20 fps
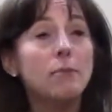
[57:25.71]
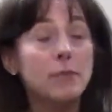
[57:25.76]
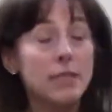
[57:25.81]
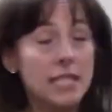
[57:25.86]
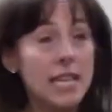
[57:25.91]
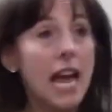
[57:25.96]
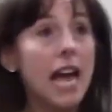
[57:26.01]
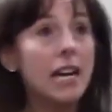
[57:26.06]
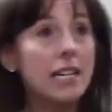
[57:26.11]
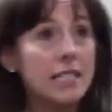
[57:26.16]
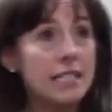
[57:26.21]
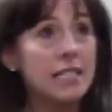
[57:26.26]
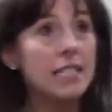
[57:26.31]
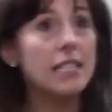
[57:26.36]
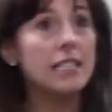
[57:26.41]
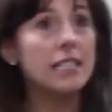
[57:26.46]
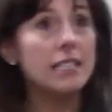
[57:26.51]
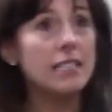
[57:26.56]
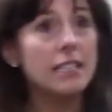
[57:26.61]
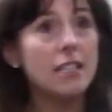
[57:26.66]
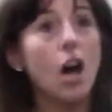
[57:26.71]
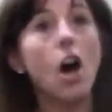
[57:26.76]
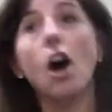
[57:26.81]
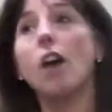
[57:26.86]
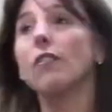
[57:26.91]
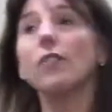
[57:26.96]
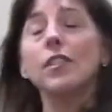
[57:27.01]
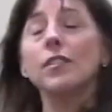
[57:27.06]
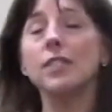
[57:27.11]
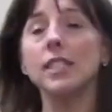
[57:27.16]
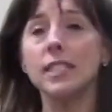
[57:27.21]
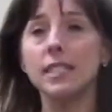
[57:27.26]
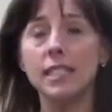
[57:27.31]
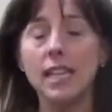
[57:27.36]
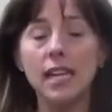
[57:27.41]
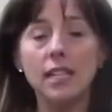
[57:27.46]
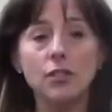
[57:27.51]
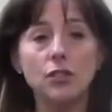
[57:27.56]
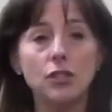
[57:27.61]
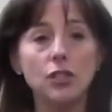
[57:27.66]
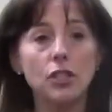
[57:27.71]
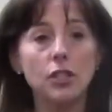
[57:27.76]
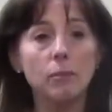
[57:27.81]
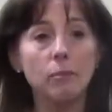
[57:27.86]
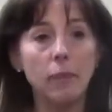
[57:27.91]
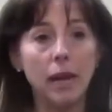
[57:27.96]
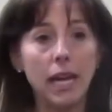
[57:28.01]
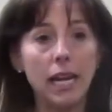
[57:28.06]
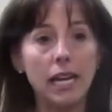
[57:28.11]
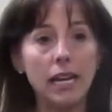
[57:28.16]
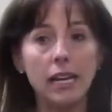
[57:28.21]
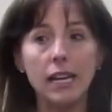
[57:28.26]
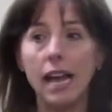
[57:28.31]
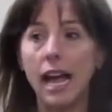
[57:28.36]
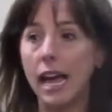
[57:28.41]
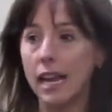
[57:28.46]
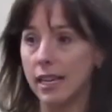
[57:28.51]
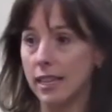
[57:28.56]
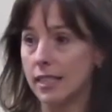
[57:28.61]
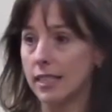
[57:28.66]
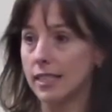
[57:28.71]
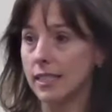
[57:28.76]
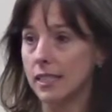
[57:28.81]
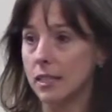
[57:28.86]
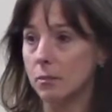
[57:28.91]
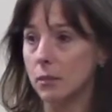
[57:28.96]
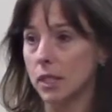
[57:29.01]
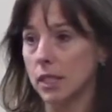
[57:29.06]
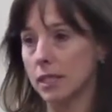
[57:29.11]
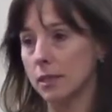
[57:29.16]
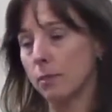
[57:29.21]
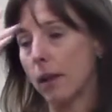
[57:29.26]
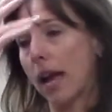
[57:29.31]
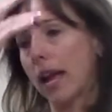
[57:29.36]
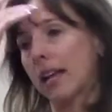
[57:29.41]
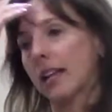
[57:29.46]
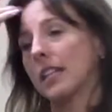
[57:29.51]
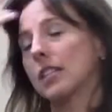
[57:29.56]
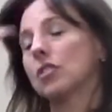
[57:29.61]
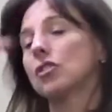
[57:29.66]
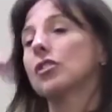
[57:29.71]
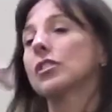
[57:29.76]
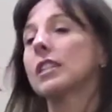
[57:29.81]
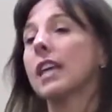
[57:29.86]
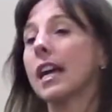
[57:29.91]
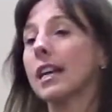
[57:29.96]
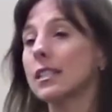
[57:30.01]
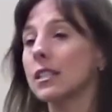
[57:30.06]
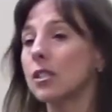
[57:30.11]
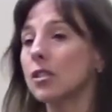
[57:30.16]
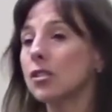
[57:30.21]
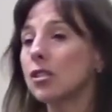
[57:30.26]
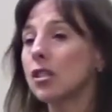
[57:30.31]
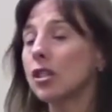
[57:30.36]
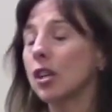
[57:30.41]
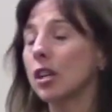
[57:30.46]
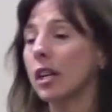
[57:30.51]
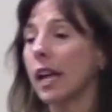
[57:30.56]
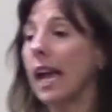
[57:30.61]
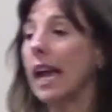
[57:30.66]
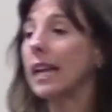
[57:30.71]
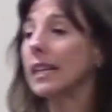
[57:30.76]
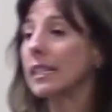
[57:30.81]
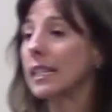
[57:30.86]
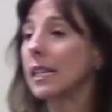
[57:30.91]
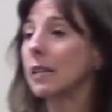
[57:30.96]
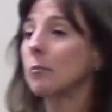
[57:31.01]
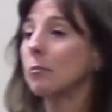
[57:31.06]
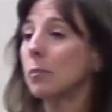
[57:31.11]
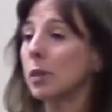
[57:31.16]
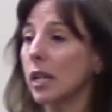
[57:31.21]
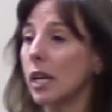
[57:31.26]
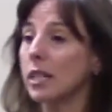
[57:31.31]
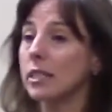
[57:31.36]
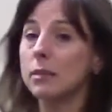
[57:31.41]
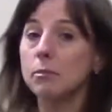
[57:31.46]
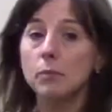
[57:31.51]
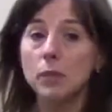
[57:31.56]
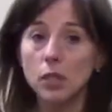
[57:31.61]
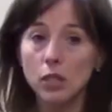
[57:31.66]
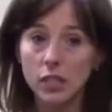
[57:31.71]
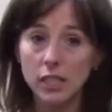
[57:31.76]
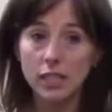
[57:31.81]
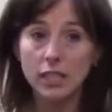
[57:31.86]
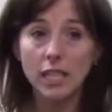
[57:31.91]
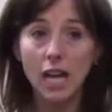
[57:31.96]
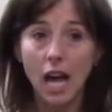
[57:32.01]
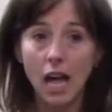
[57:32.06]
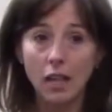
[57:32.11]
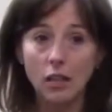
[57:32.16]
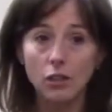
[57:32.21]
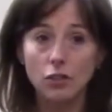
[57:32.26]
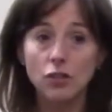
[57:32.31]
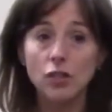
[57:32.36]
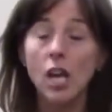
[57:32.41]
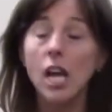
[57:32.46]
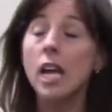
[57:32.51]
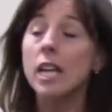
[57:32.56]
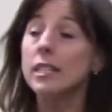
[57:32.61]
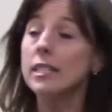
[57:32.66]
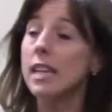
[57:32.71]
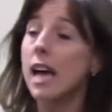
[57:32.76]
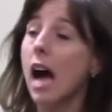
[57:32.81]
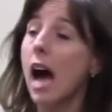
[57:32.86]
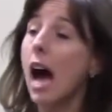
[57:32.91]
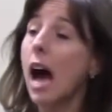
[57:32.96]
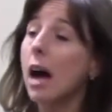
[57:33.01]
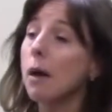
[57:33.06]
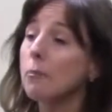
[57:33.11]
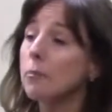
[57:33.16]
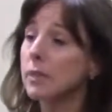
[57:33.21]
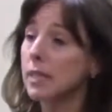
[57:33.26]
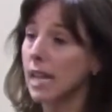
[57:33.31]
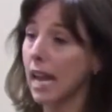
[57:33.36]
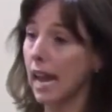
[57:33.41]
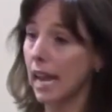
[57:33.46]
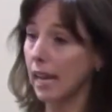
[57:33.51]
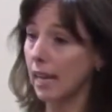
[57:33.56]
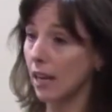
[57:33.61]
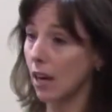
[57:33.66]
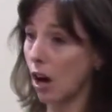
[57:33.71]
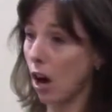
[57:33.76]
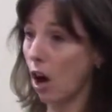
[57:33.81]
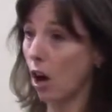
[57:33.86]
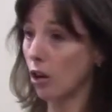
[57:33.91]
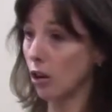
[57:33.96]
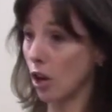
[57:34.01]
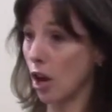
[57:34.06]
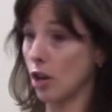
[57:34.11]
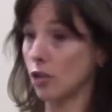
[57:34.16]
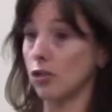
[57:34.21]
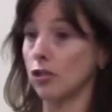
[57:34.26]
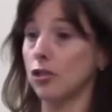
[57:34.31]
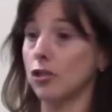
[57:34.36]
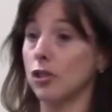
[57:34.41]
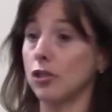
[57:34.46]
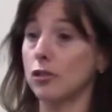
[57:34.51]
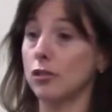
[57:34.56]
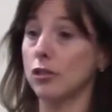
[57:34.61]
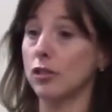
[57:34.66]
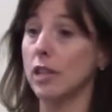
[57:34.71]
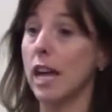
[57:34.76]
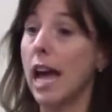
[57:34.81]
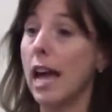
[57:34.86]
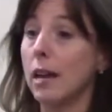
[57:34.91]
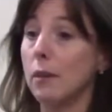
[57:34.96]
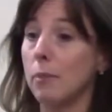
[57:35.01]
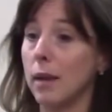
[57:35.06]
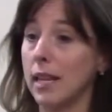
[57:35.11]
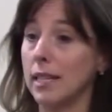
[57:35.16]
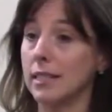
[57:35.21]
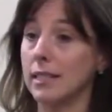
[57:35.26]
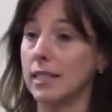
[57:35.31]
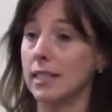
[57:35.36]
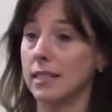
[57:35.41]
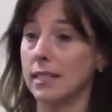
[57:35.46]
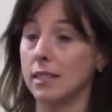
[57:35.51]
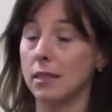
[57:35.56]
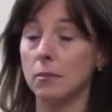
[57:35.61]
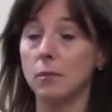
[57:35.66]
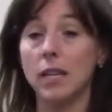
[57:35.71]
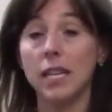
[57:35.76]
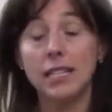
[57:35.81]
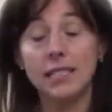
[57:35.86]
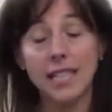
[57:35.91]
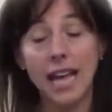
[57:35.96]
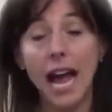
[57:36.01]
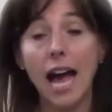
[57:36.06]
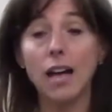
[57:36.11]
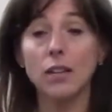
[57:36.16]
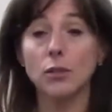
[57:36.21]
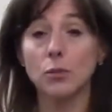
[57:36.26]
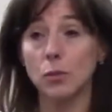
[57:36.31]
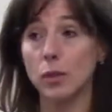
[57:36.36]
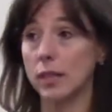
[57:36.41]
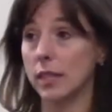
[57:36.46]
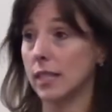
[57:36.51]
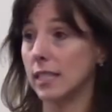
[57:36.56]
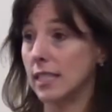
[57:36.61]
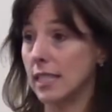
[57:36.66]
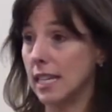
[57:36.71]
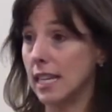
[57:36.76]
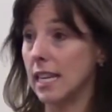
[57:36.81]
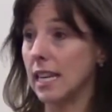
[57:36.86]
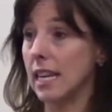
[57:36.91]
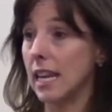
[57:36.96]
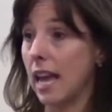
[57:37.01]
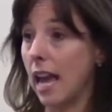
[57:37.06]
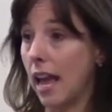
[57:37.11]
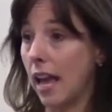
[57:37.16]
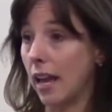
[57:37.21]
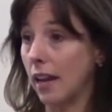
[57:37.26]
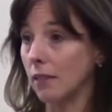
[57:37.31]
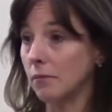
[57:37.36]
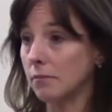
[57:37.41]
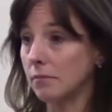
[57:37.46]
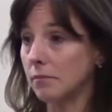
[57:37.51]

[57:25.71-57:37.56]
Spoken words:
Texas, all 50 states took money out of the stimulus package. Texas took $18+ million to update our longitudinal database system that's housed with the TEA.